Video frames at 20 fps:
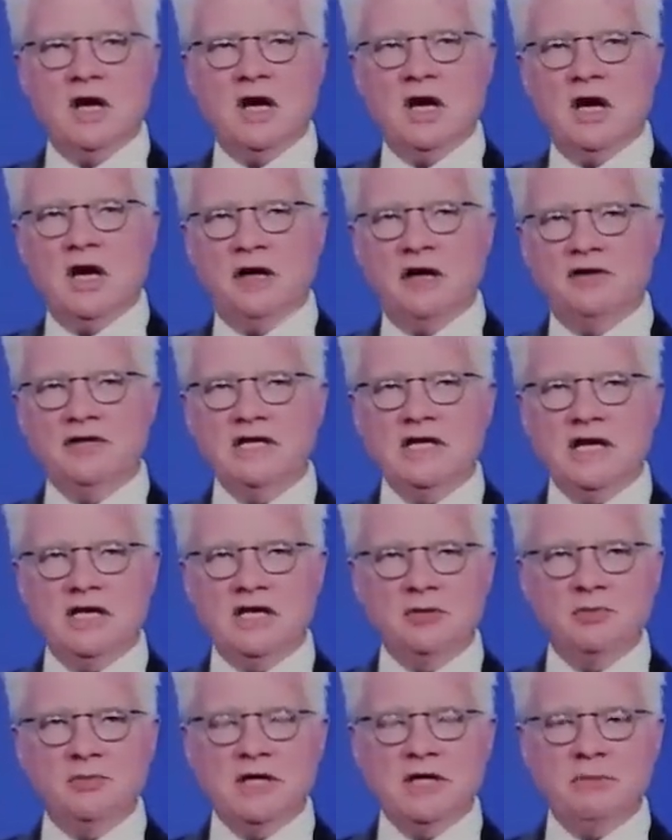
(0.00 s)

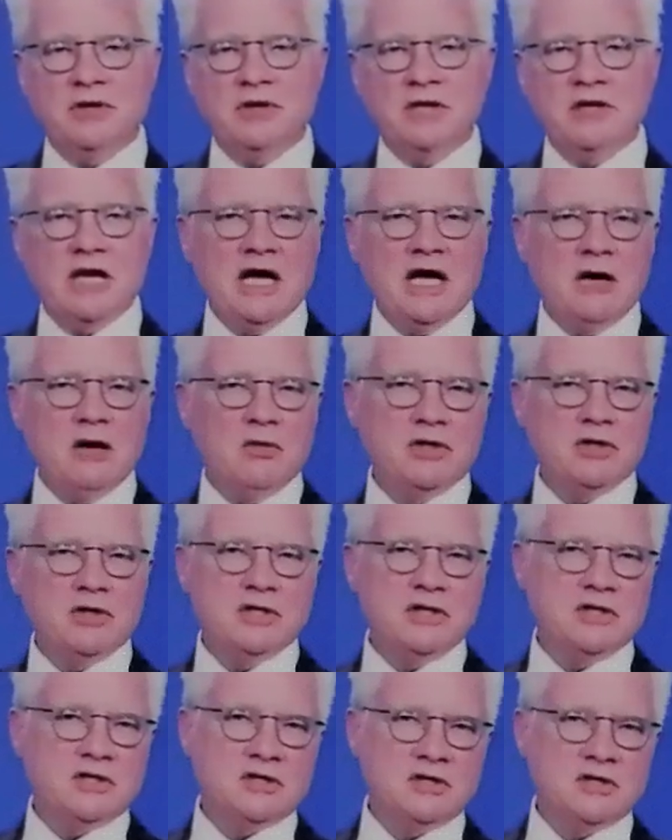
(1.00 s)
DHPPA,
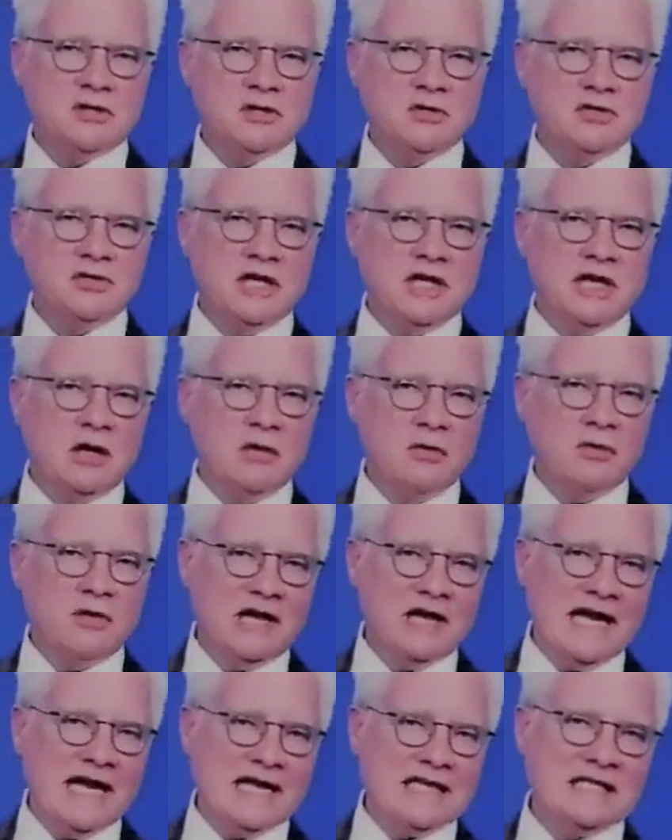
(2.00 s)
which is associated with
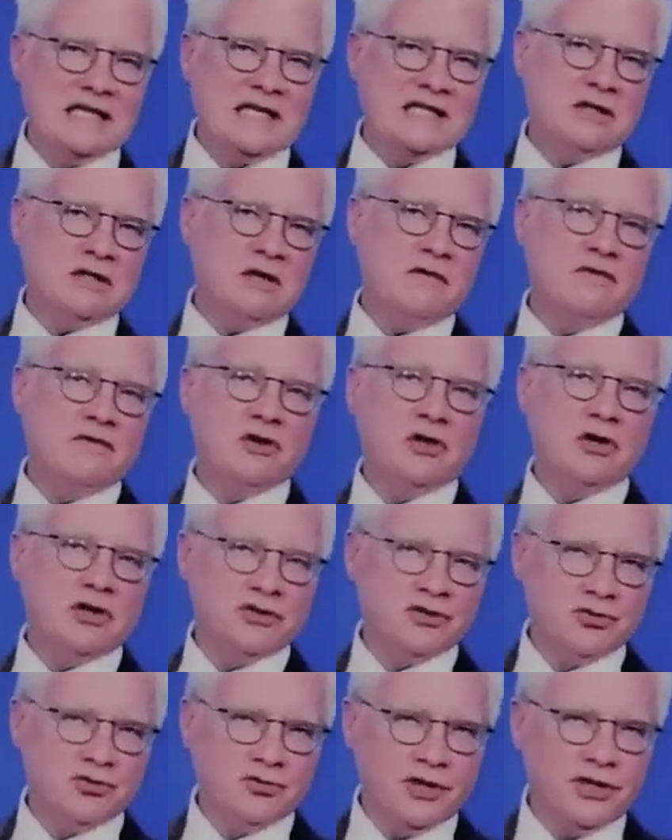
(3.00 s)
an excess of
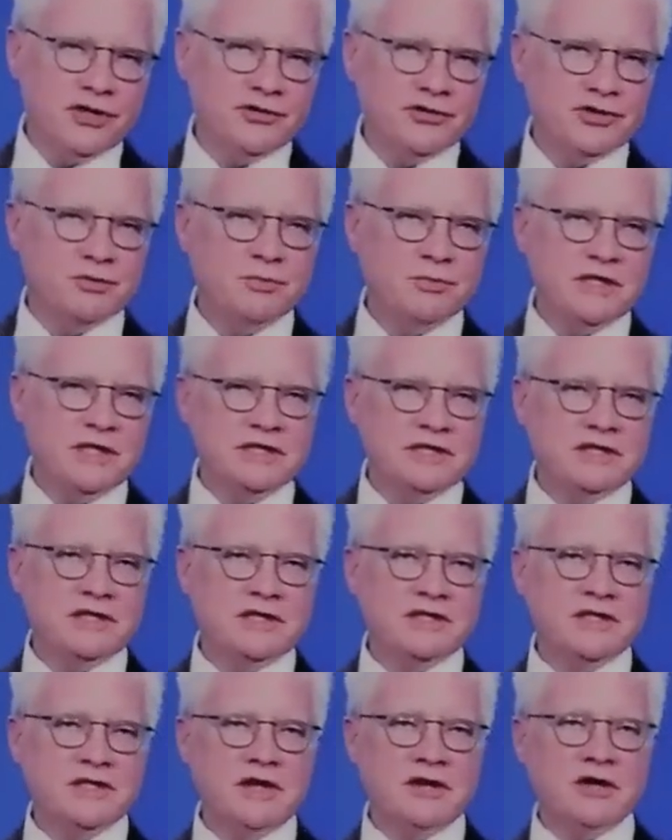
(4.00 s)
Clostridial
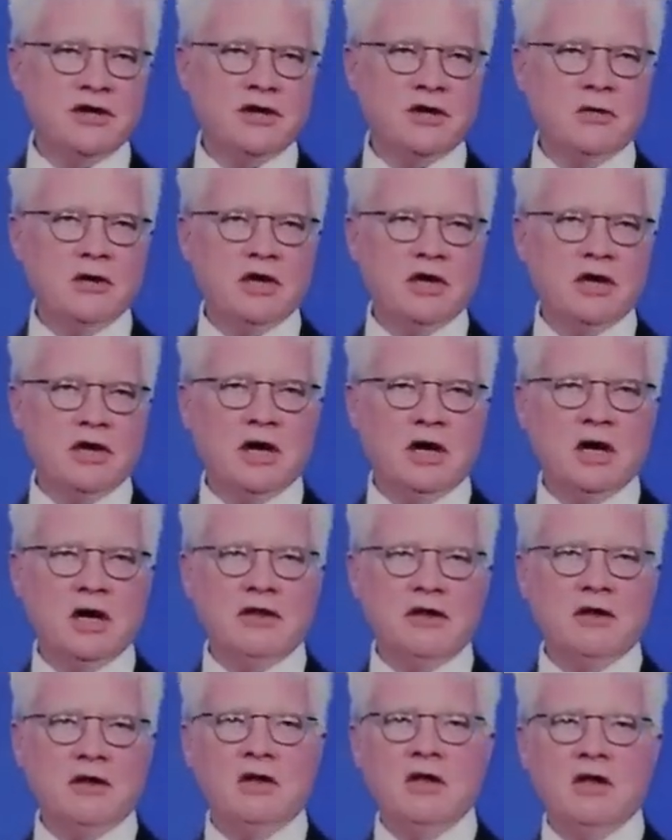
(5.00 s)
species that are going
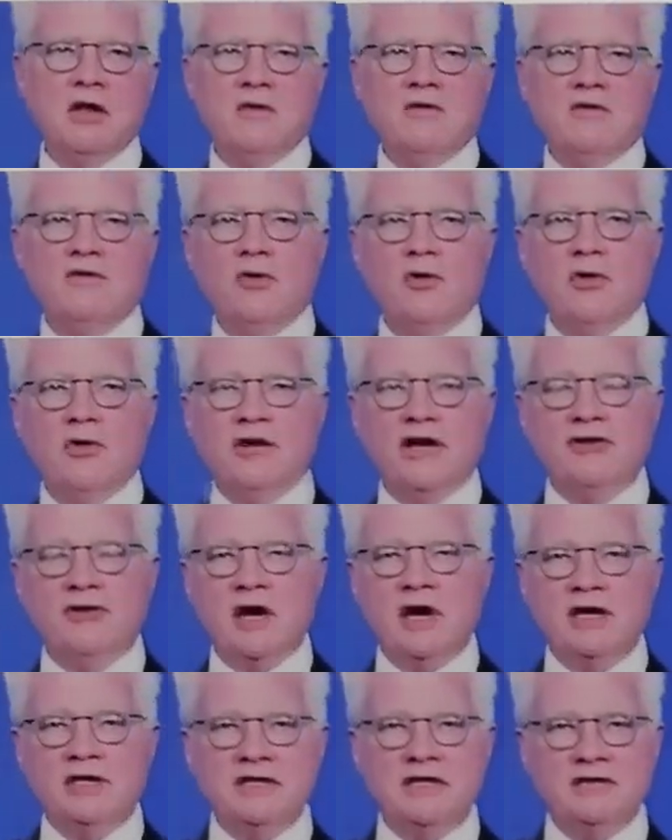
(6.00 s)
on, the
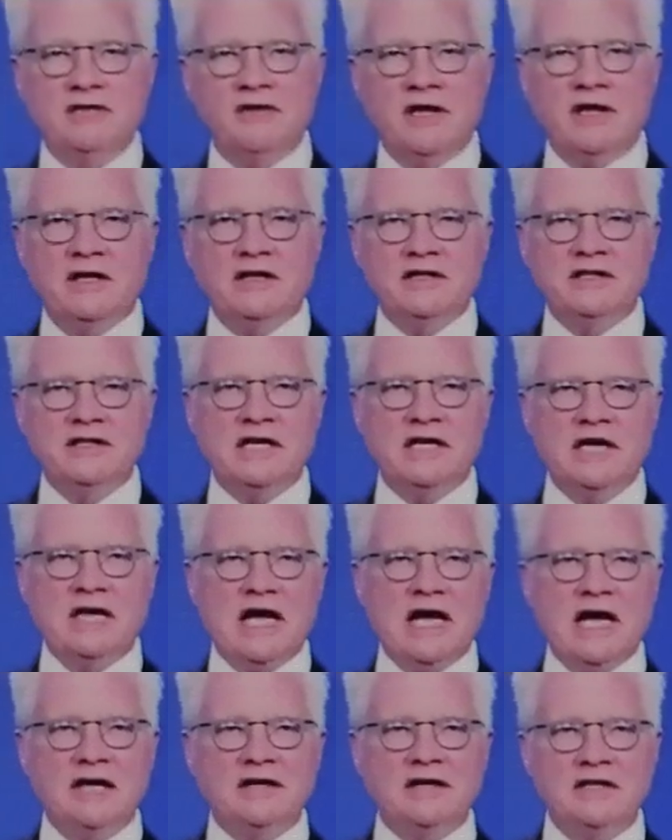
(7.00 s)

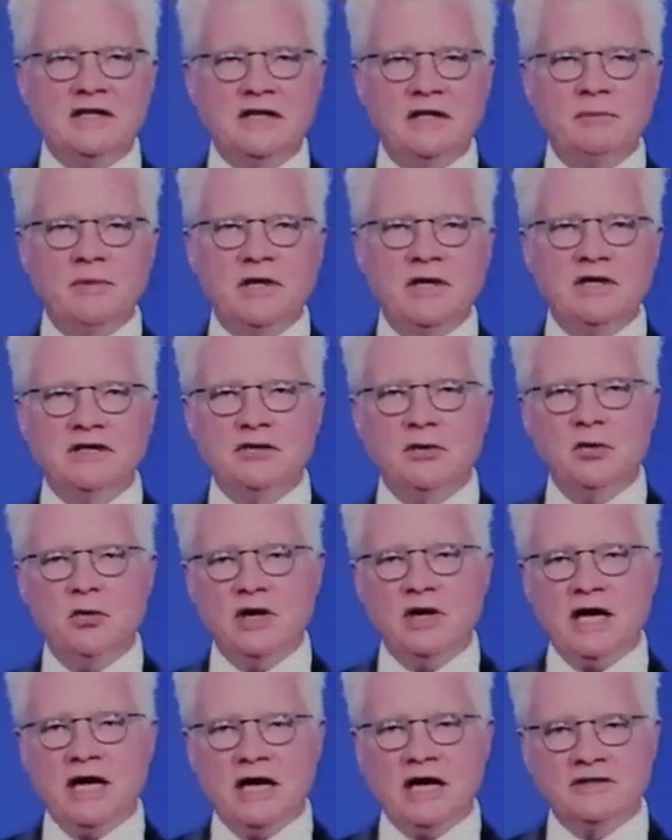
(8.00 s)
4-hydroxyphenylacetic acid and
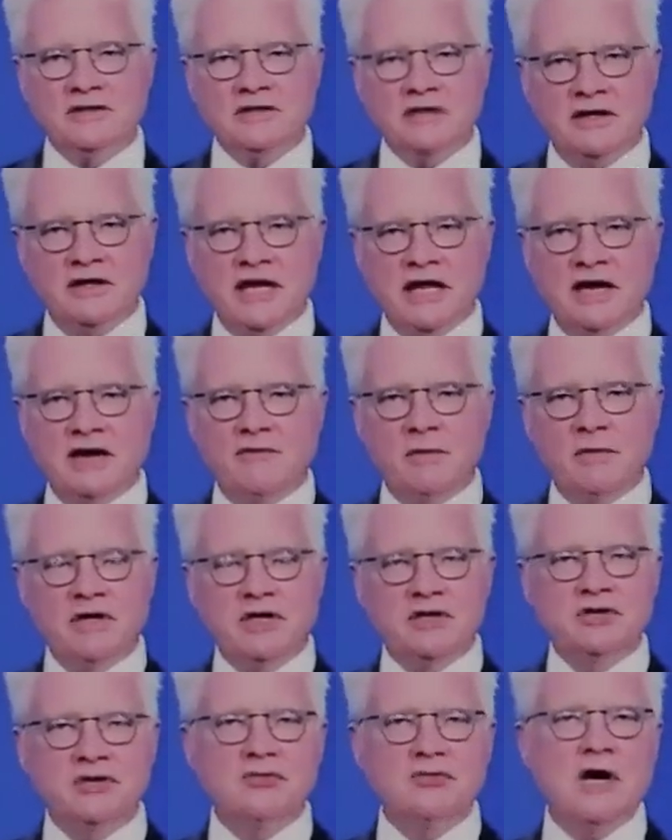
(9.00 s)
benzoic acid that have been
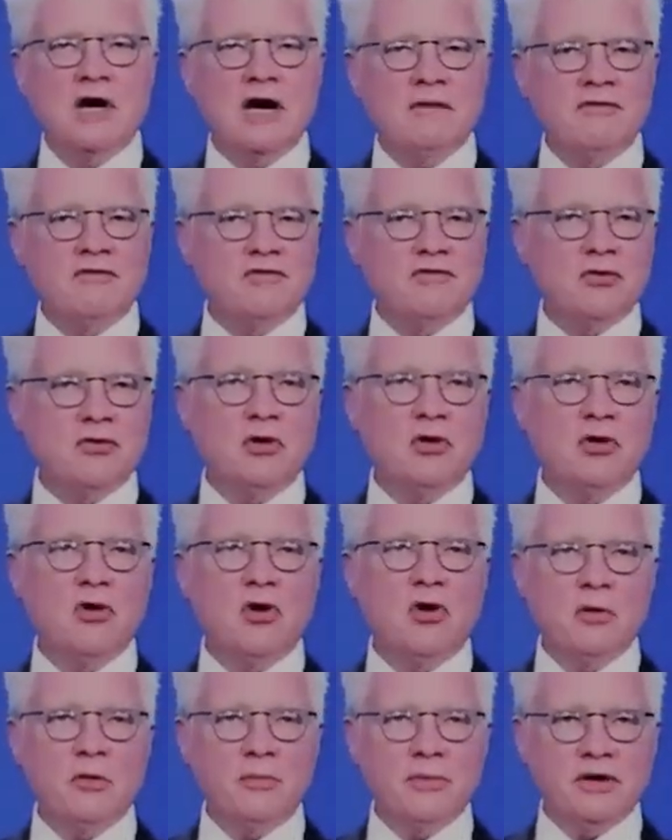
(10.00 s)
described for a
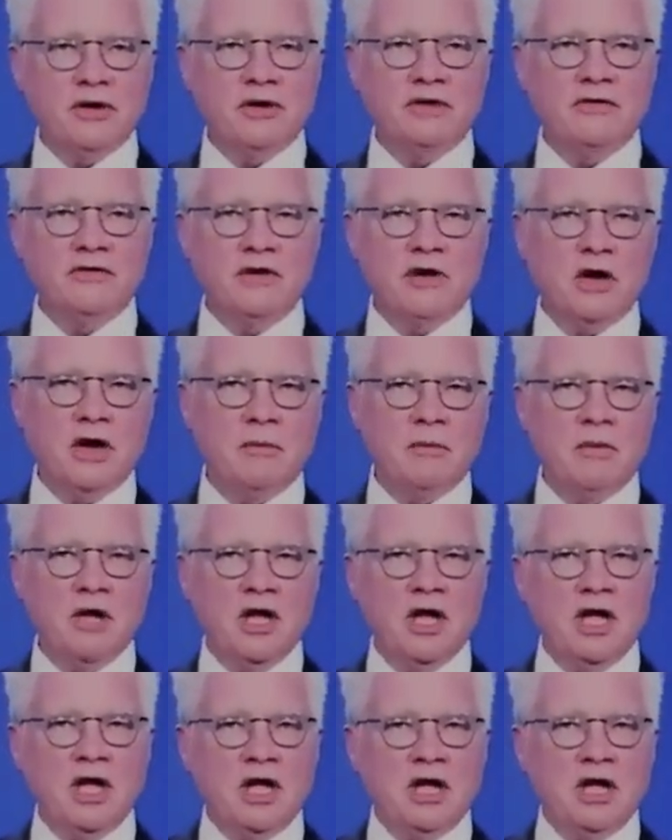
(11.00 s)
long period of time